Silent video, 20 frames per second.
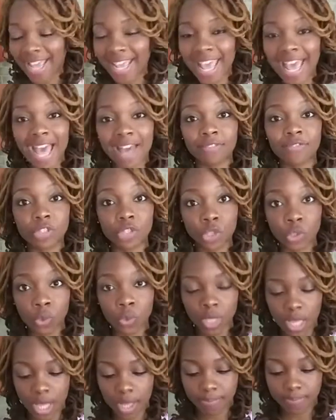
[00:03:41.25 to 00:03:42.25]
have 2
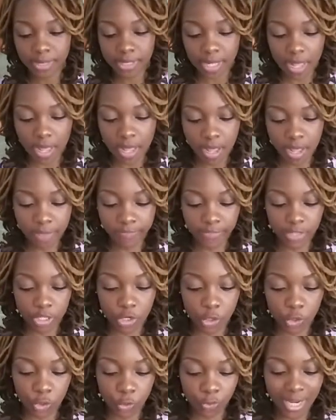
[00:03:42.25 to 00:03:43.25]
cups of
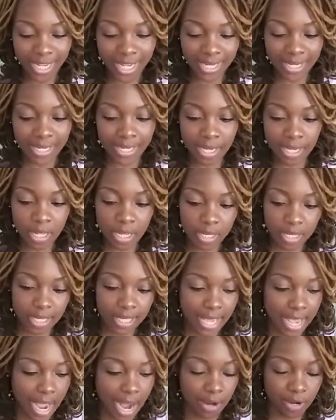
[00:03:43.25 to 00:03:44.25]
grated
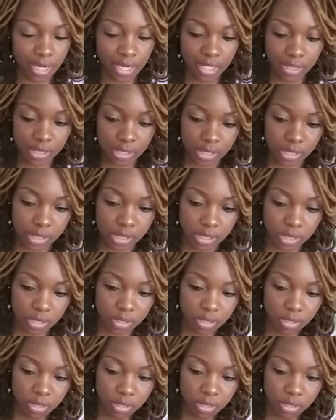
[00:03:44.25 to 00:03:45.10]
carrots.